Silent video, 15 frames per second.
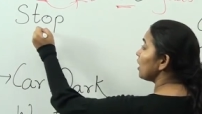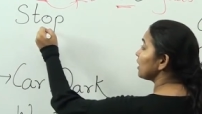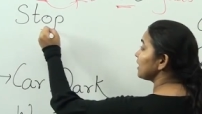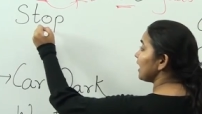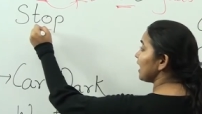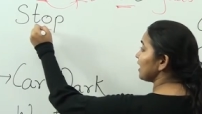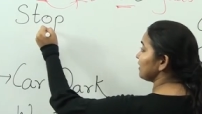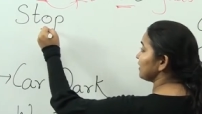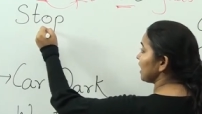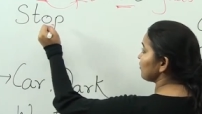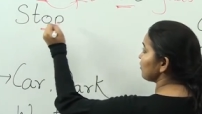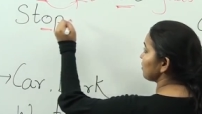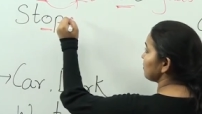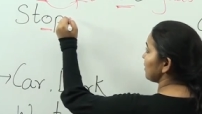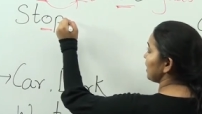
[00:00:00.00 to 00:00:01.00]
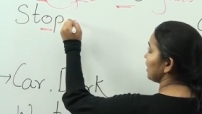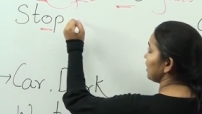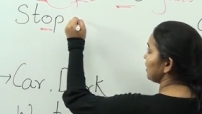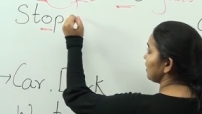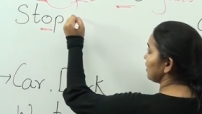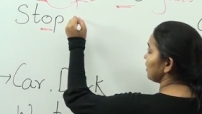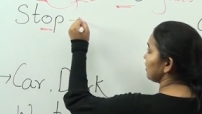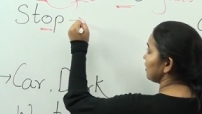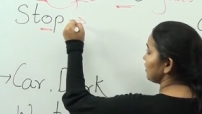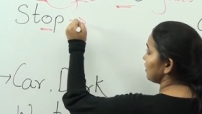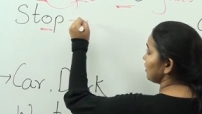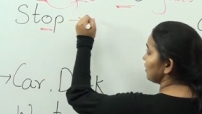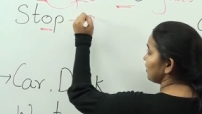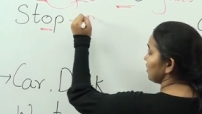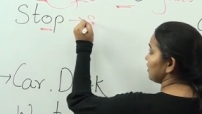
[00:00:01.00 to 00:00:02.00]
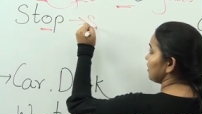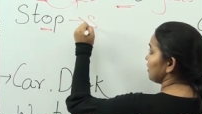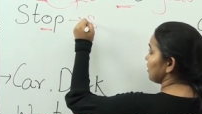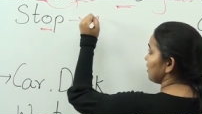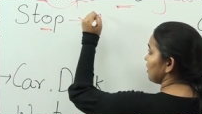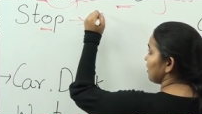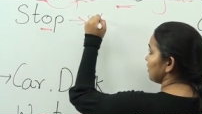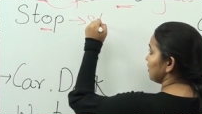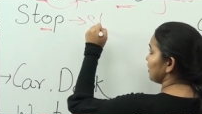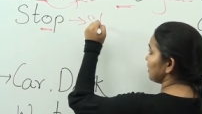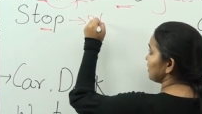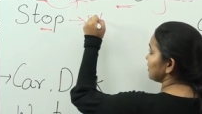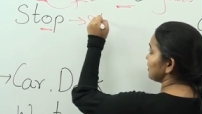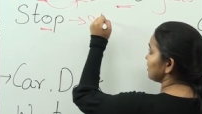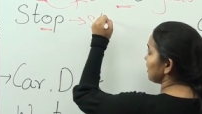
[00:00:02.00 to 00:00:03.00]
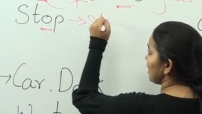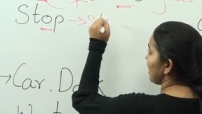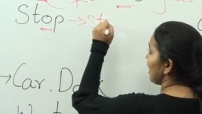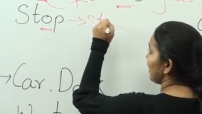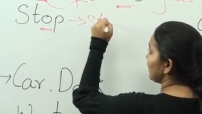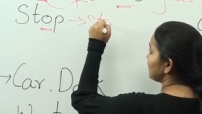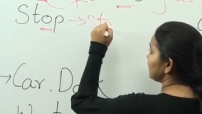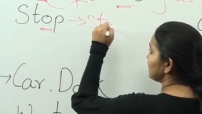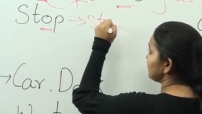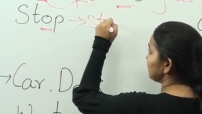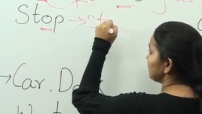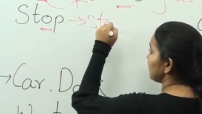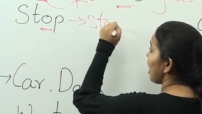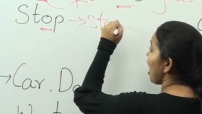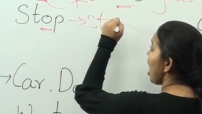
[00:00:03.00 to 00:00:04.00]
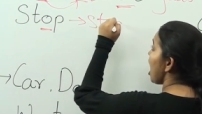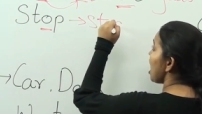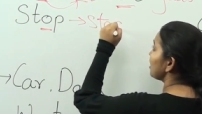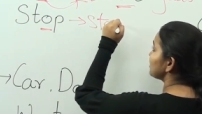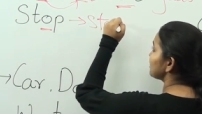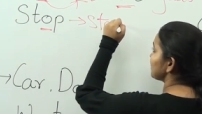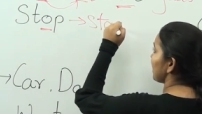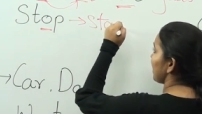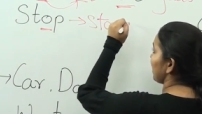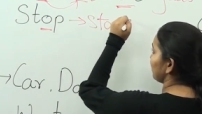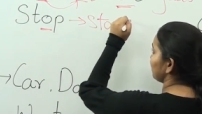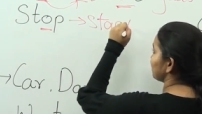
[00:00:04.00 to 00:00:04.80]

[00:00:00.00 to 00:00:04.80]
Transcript: again, giving me the, the R sound.